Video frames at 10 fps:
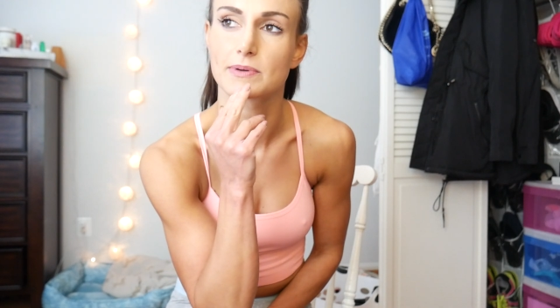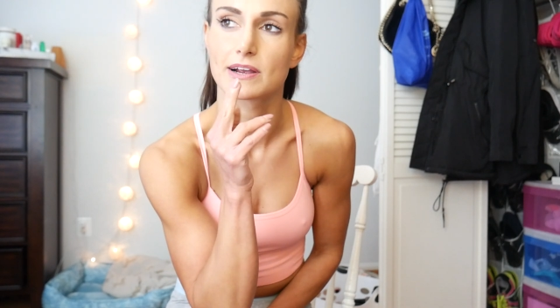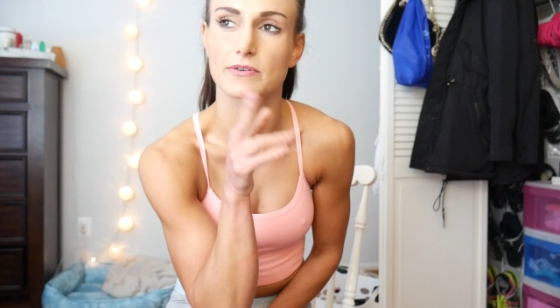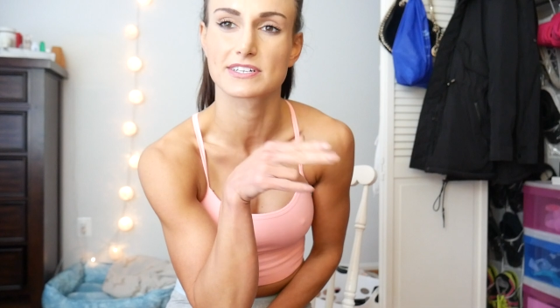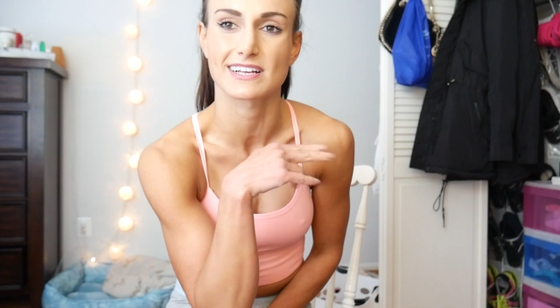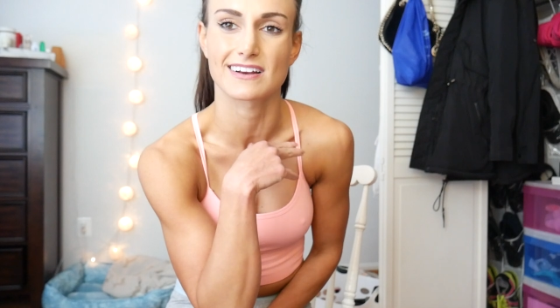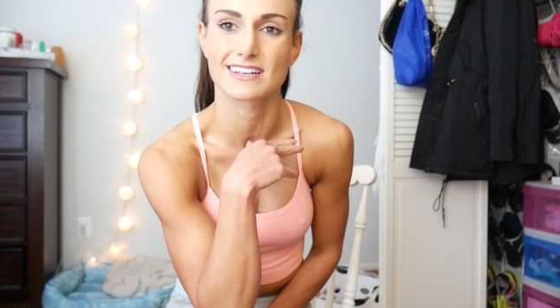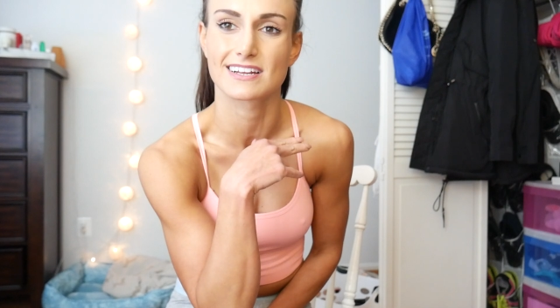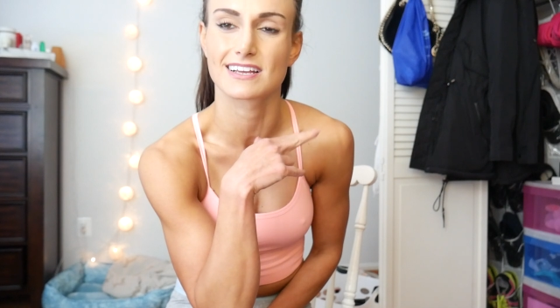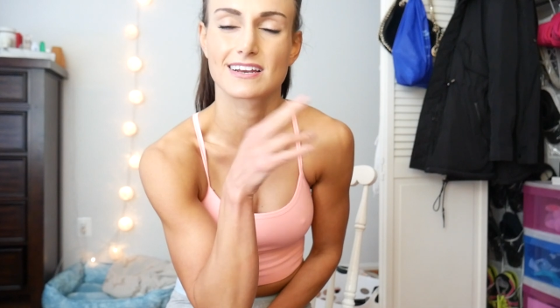but I worked out
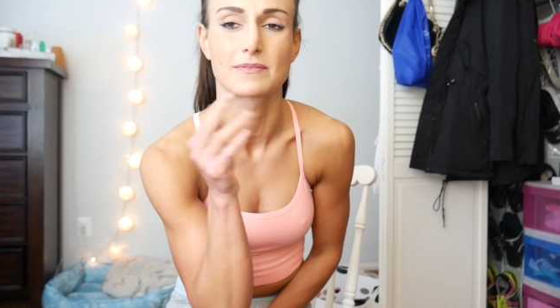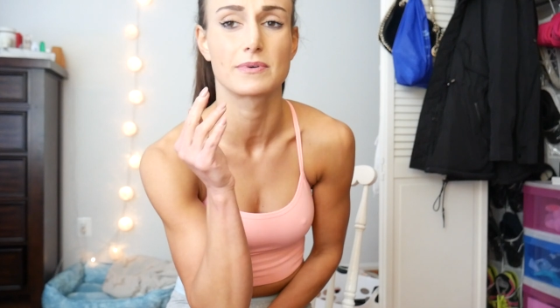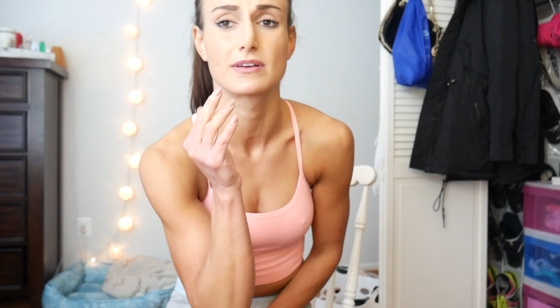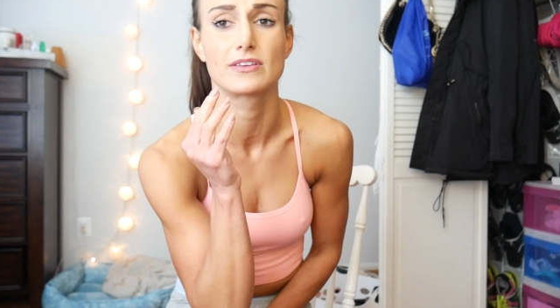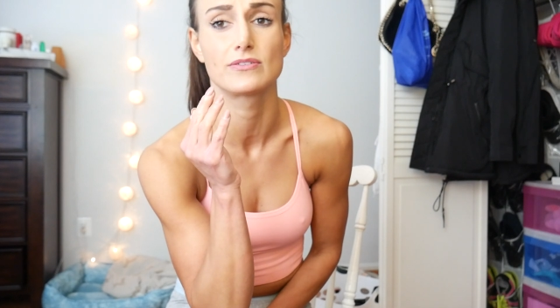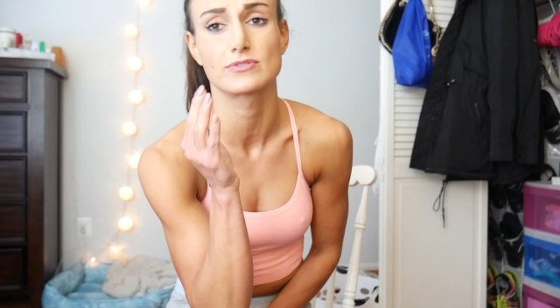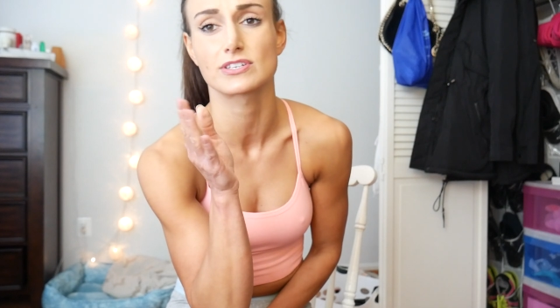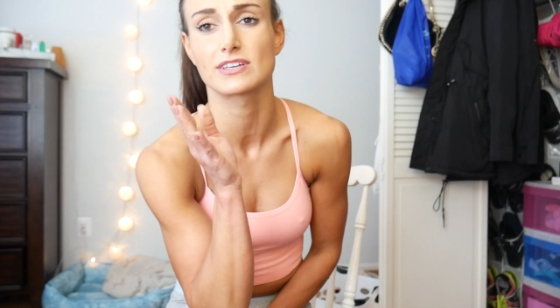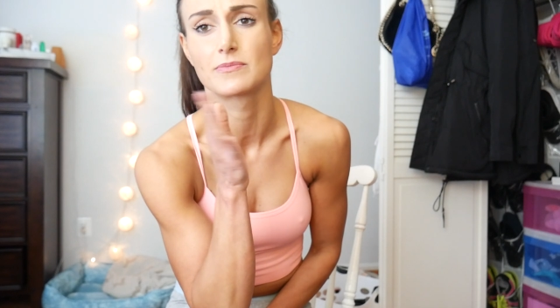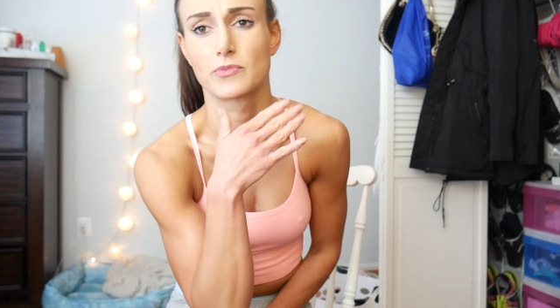at night, and I'm
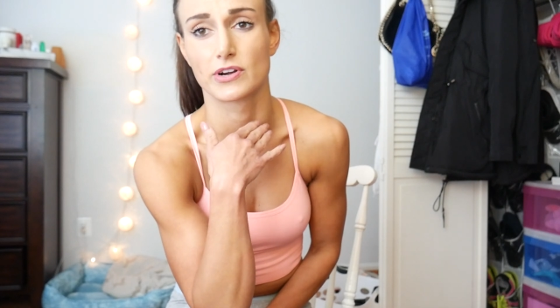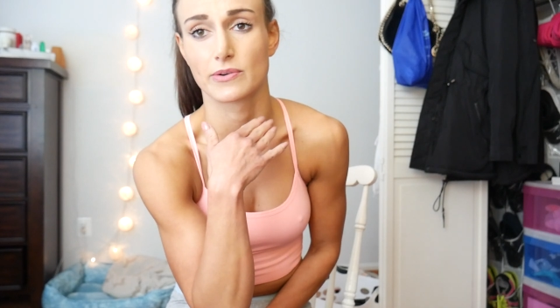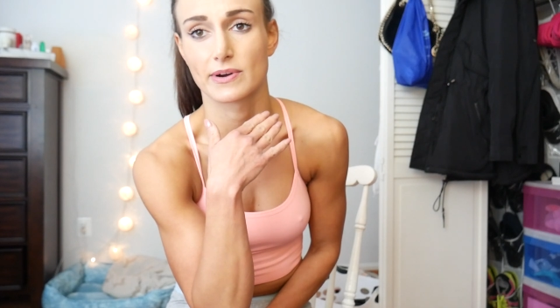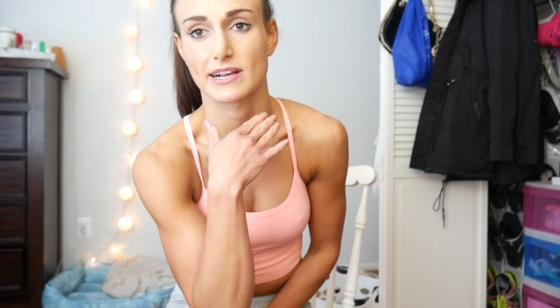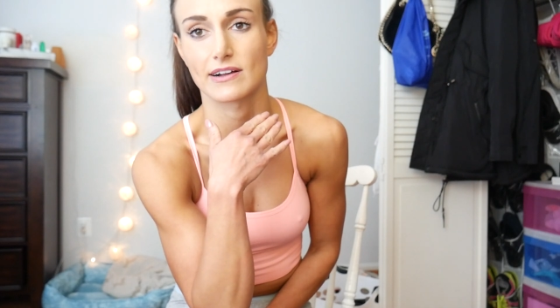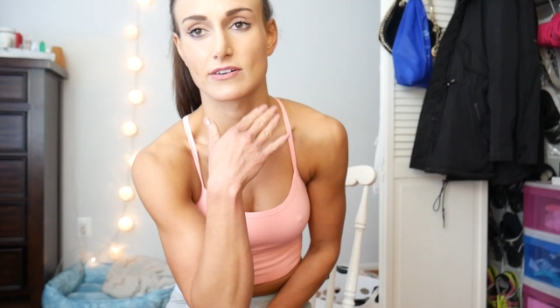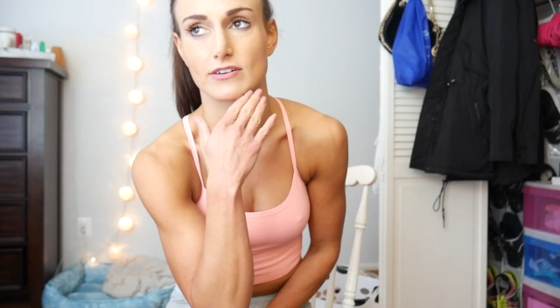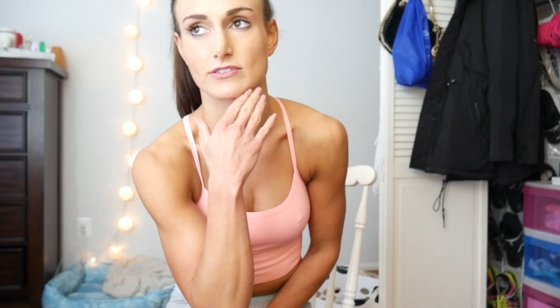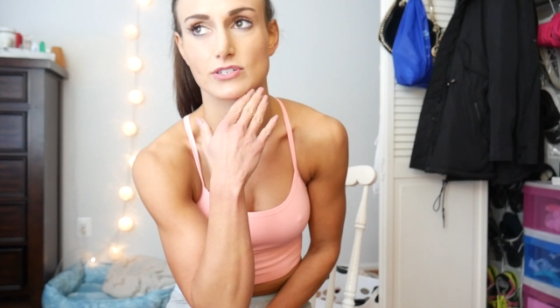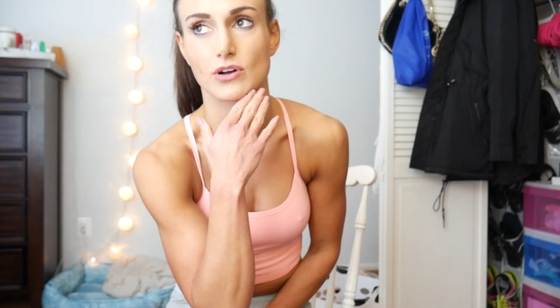usually a morning workout
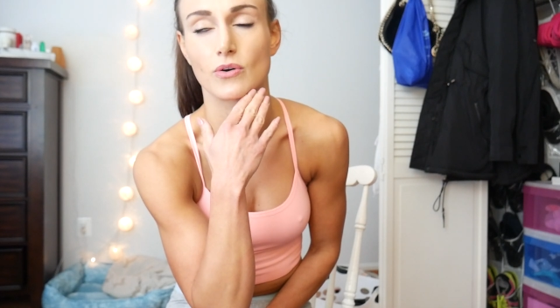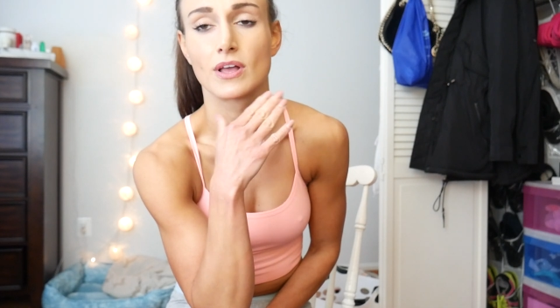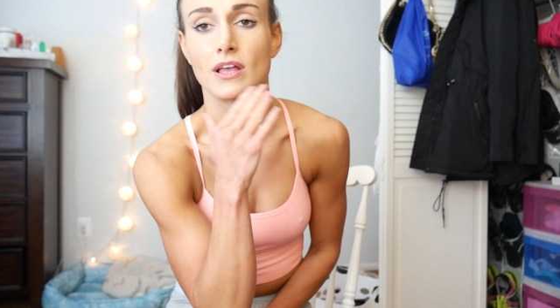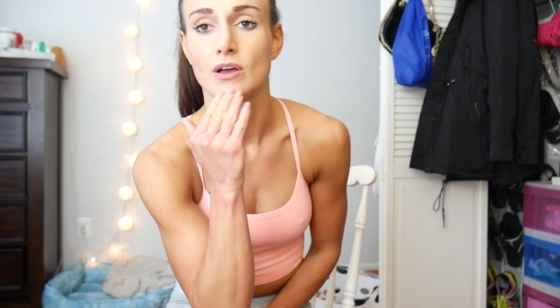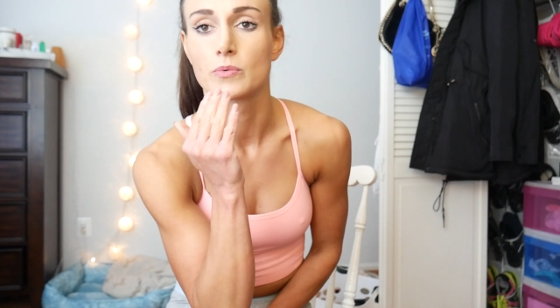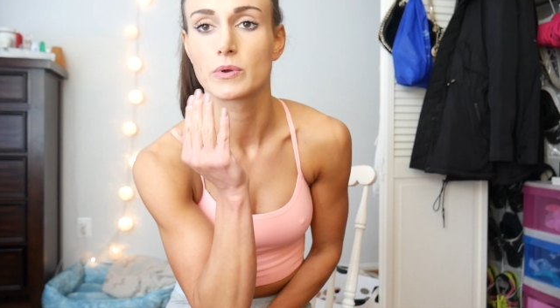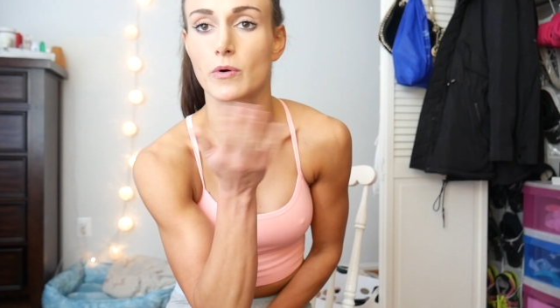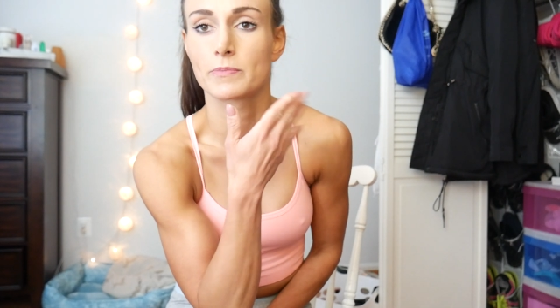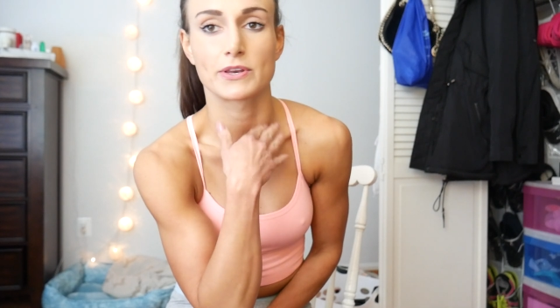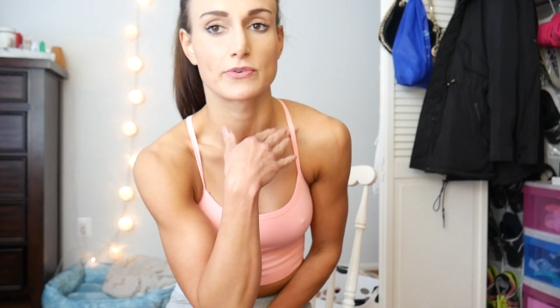girl, so we
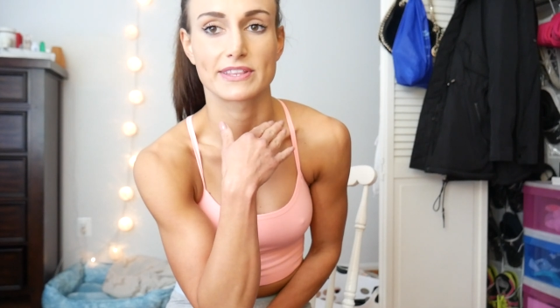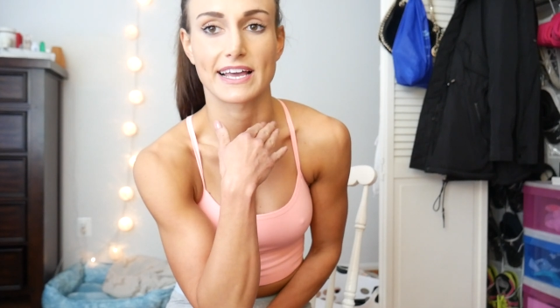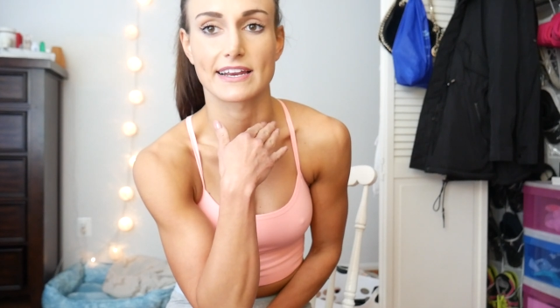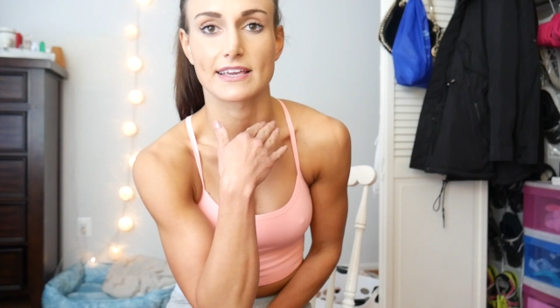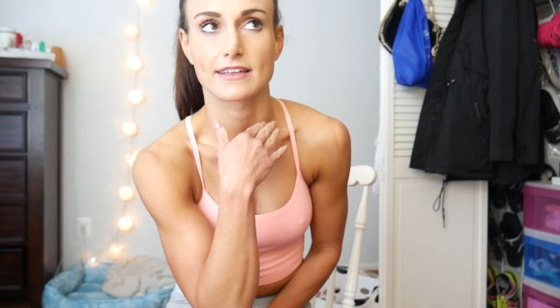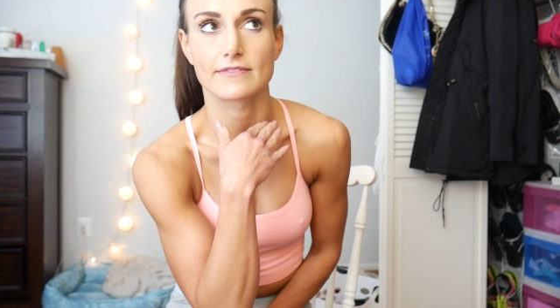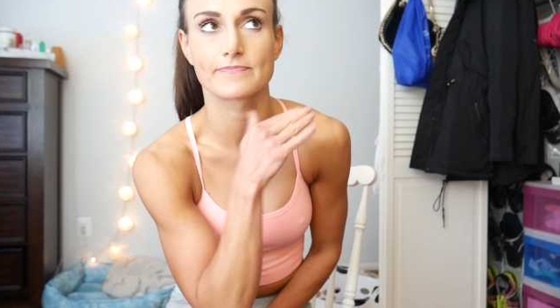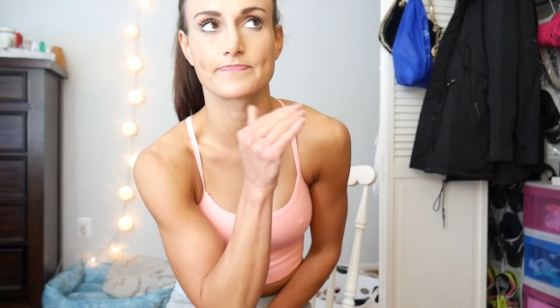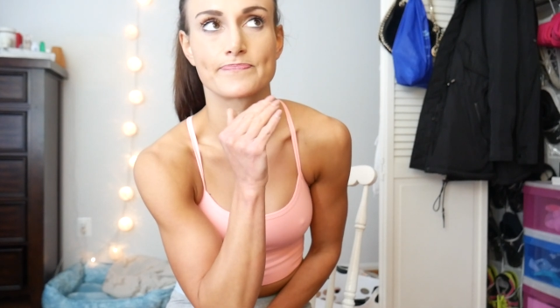won't be doing that again.